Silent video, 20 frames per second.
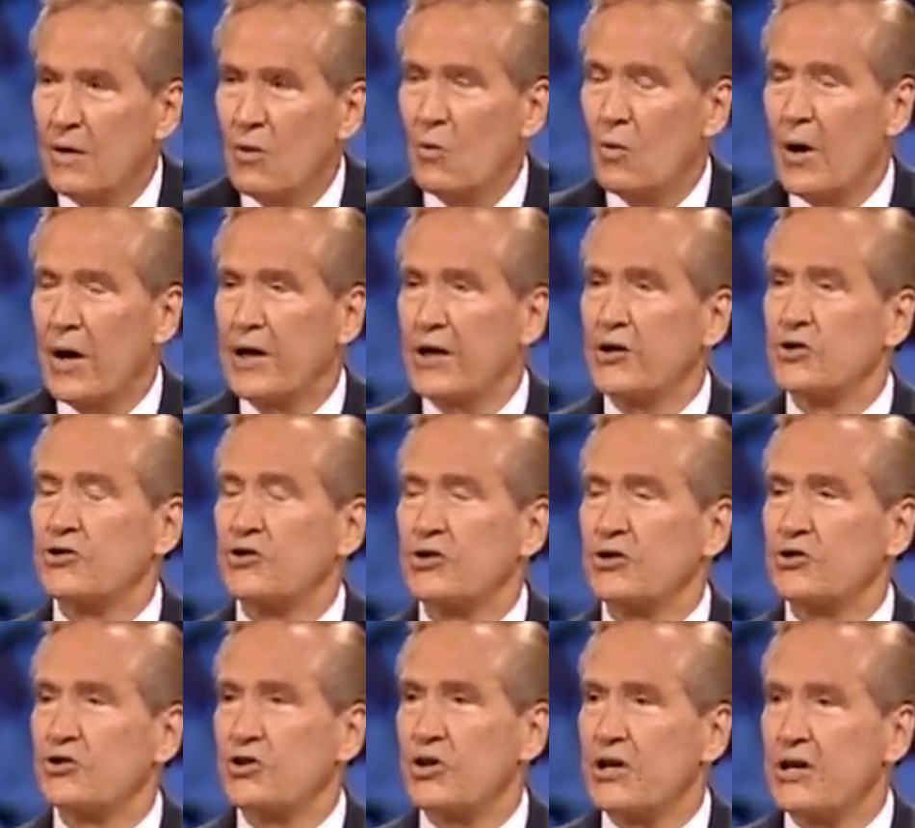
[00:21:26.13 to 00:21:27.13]
What is the
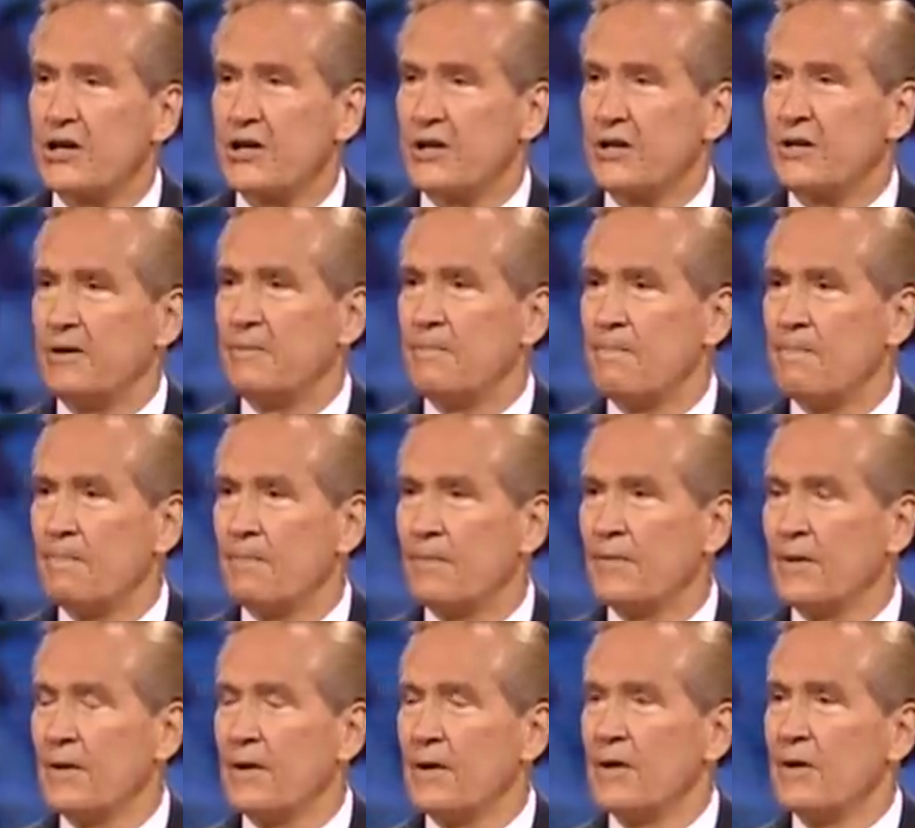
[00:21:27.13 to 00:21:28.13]
seed?
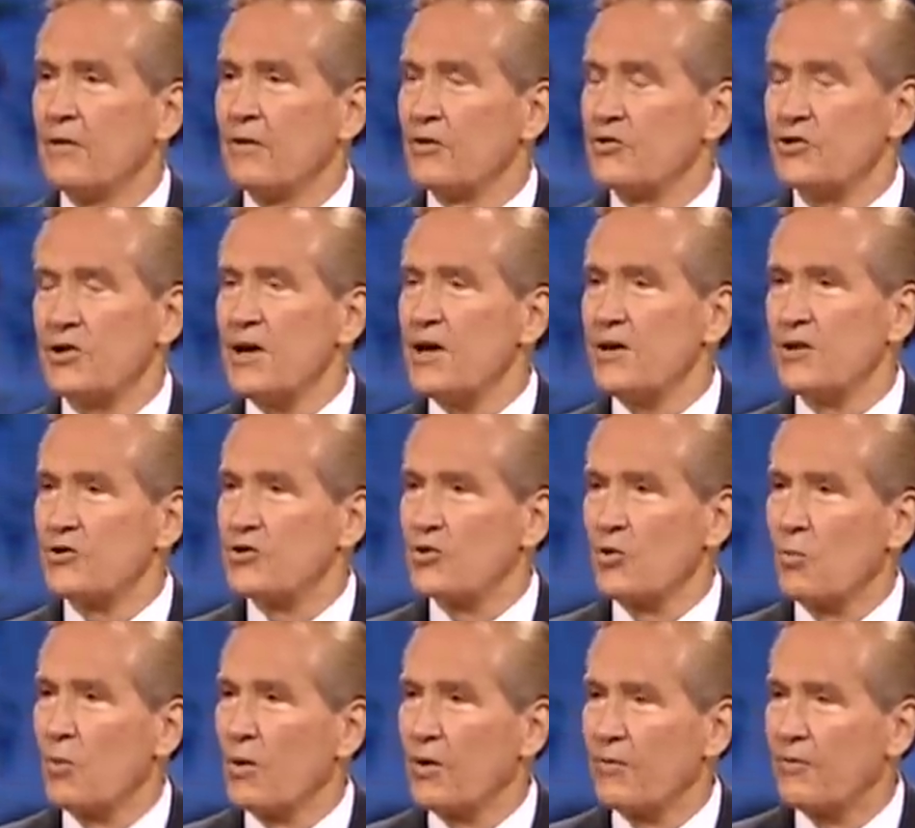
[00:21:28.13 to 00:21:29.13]
The seed is the
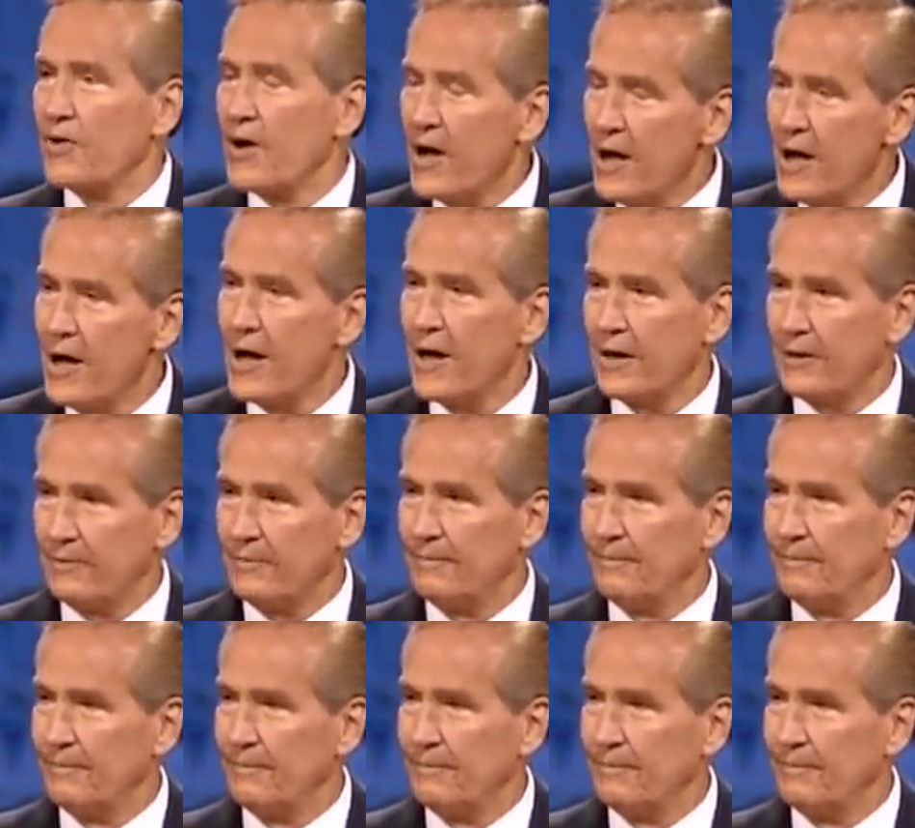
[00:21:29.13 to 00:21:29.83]
Word of God.